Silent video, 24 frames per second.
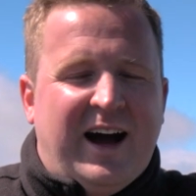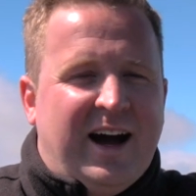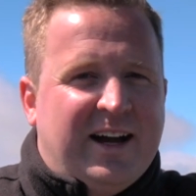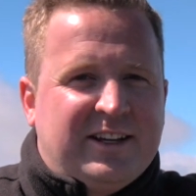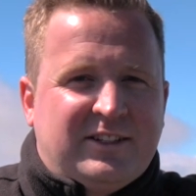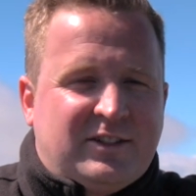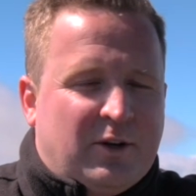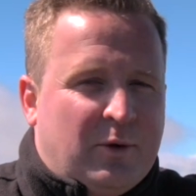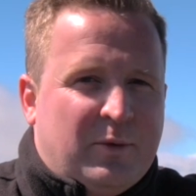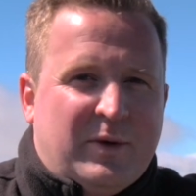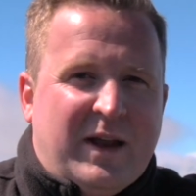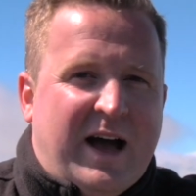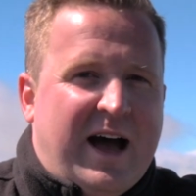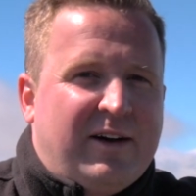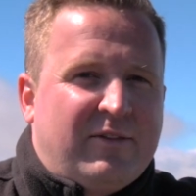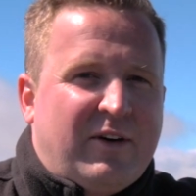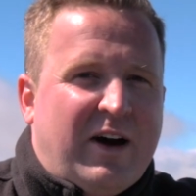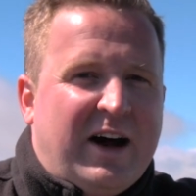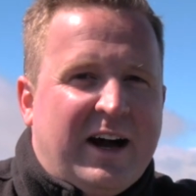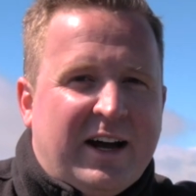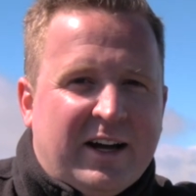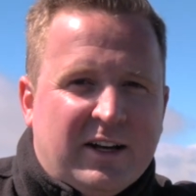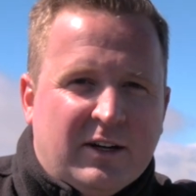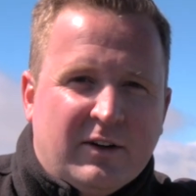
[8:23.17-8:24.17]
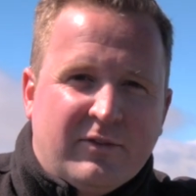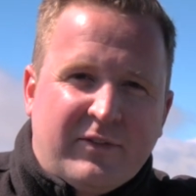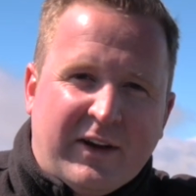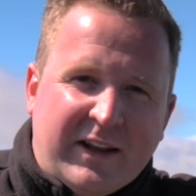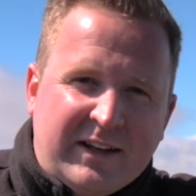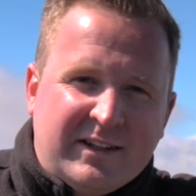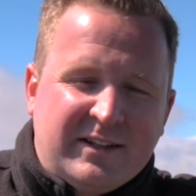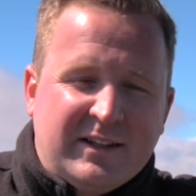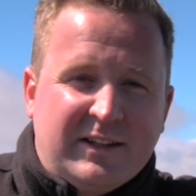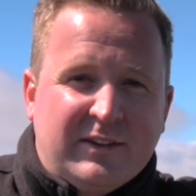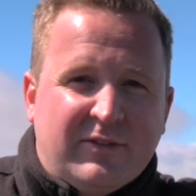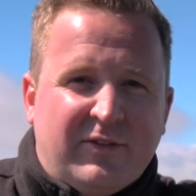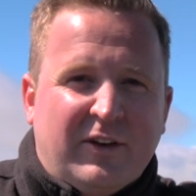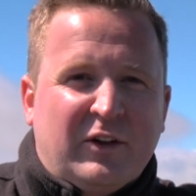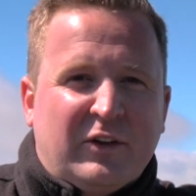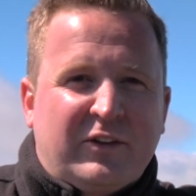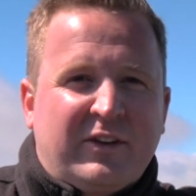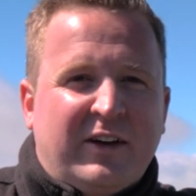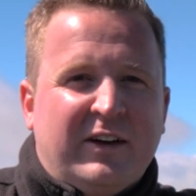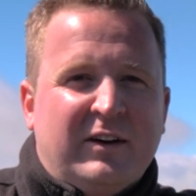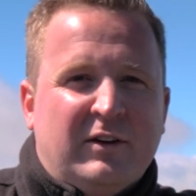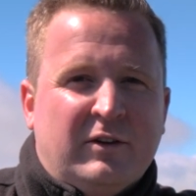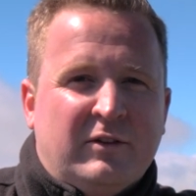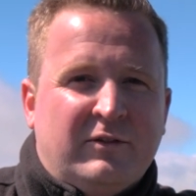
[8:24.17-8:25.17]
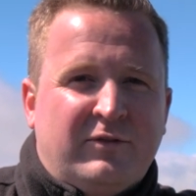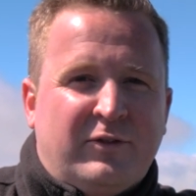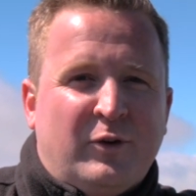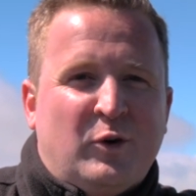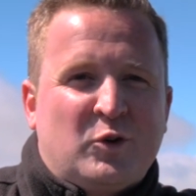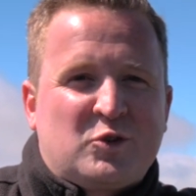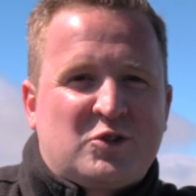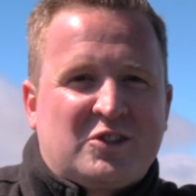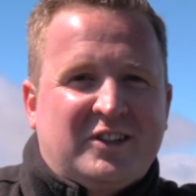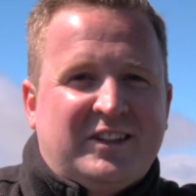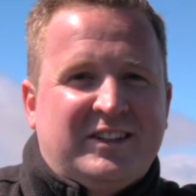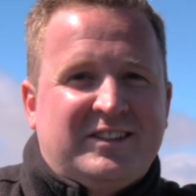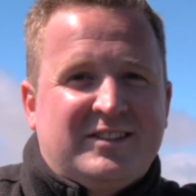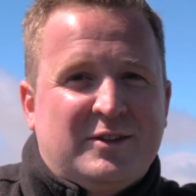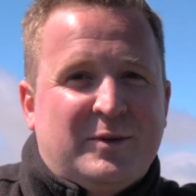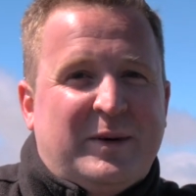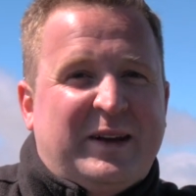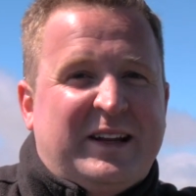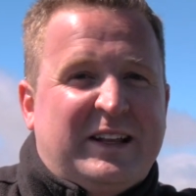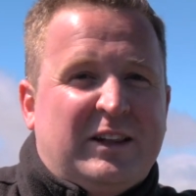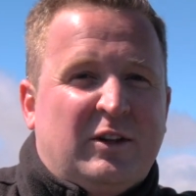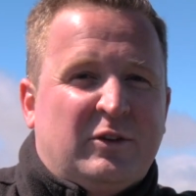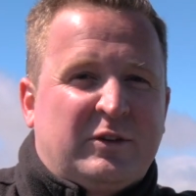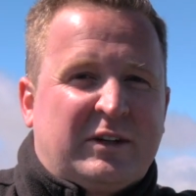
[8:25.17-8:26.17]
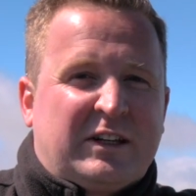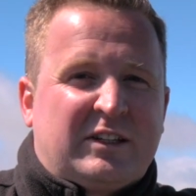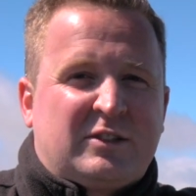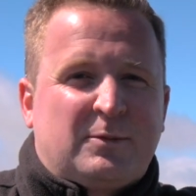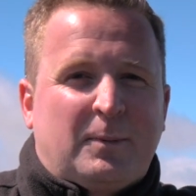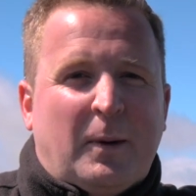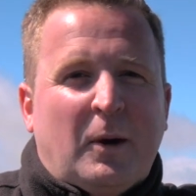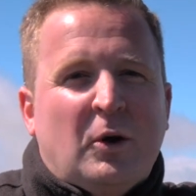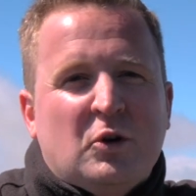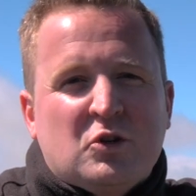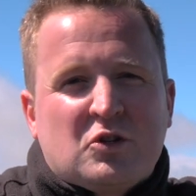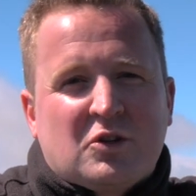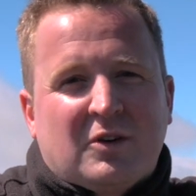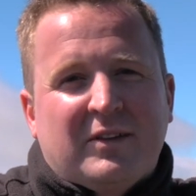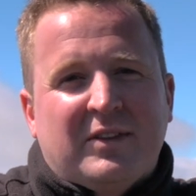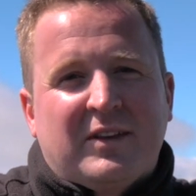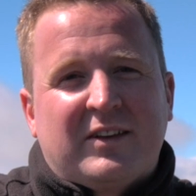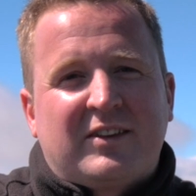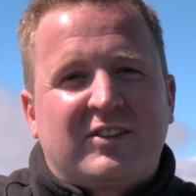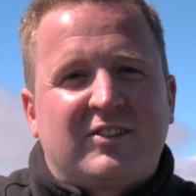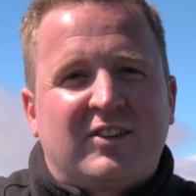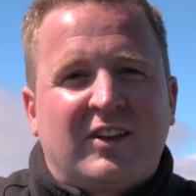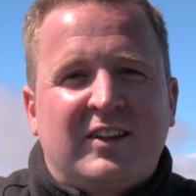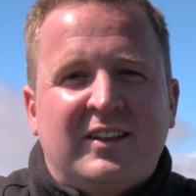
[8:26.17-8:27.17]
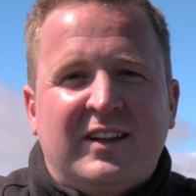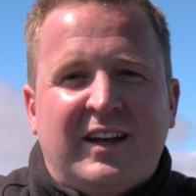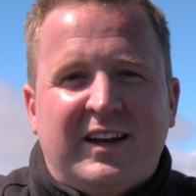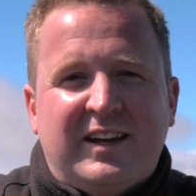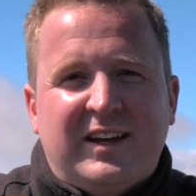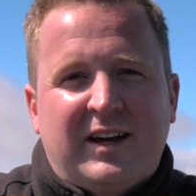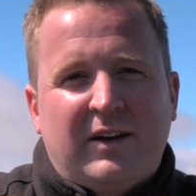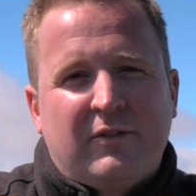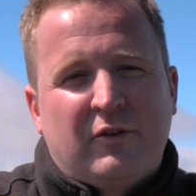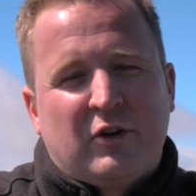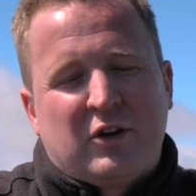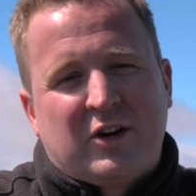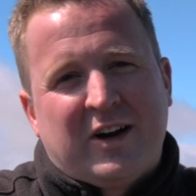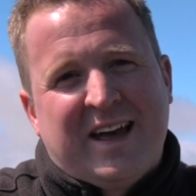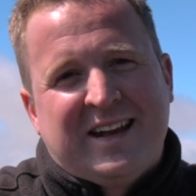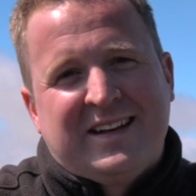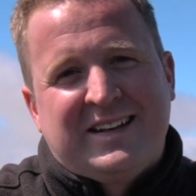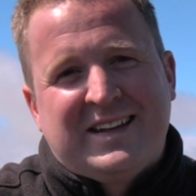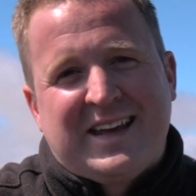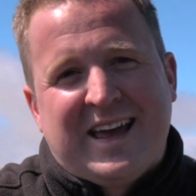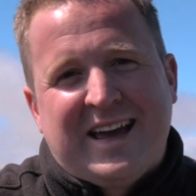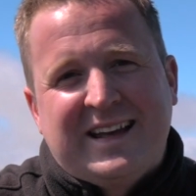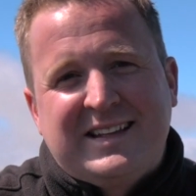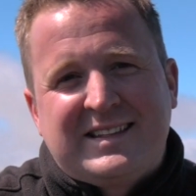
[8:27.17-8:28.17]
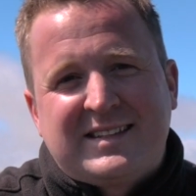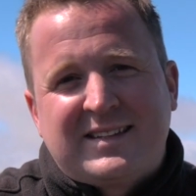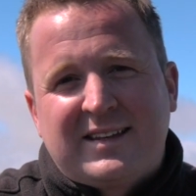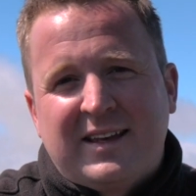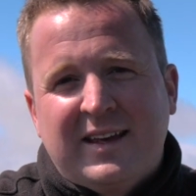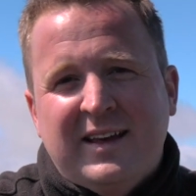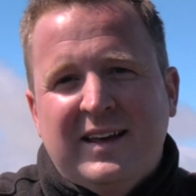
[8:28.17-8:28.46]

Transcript: I don't have a high enough ND filter, unfortunately, to do any long exposure in this sunlight. I've only got ND8,